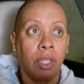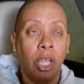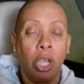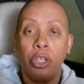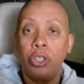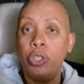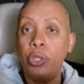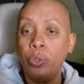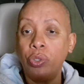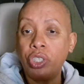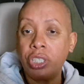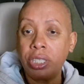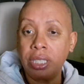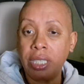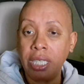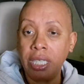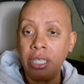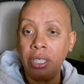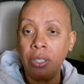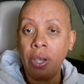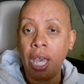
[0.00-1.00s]
you
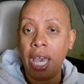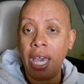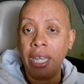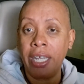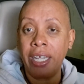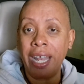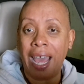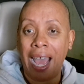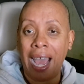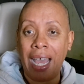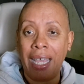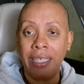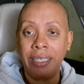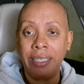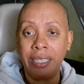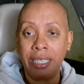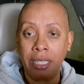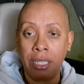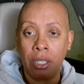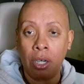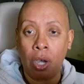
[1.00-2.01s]
still had an
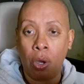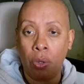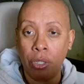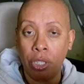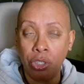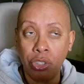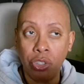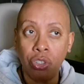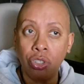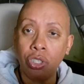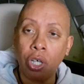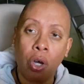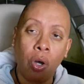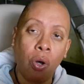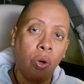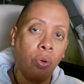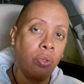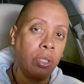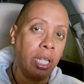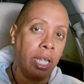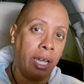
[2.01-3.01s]
idea on a
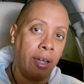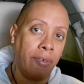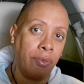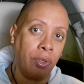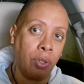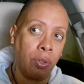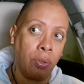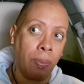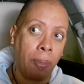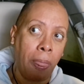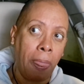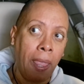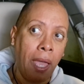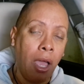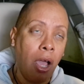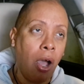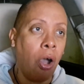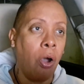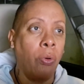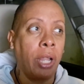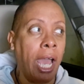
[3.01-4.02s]
soul level
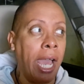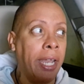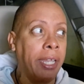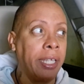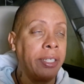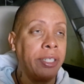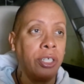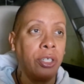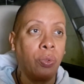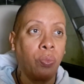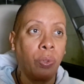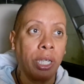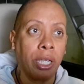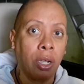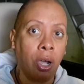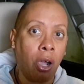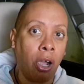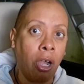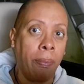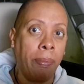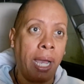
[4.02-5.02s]
on how to deal with
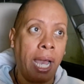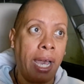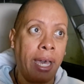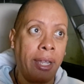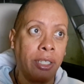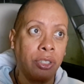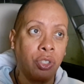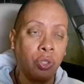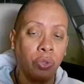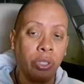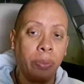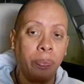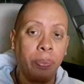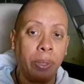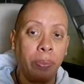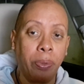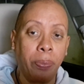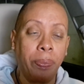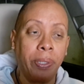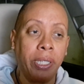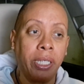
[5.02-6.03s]
karma, how to treat
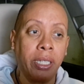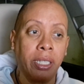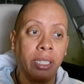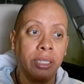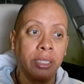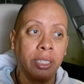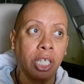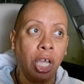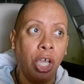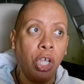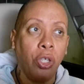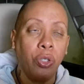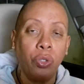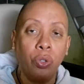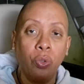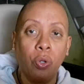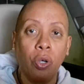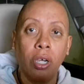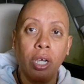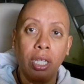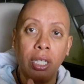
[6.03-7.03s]
people, because
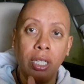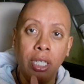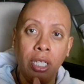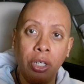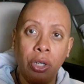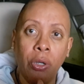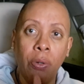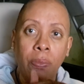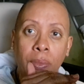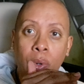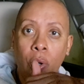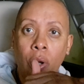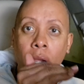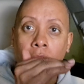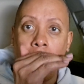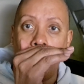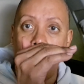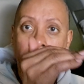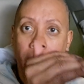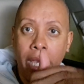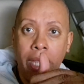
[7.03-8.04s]
you were a little more
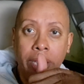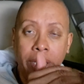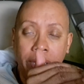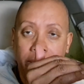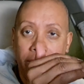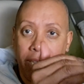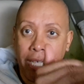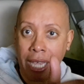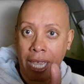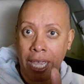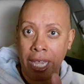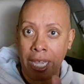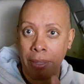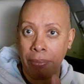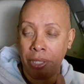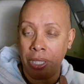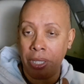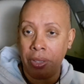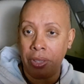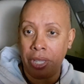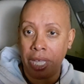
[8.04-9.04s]
ahead of the game
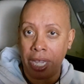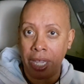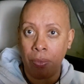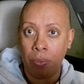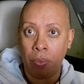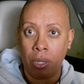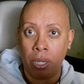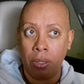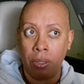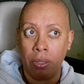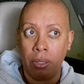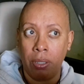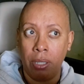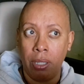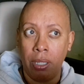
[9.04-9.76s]
than they were.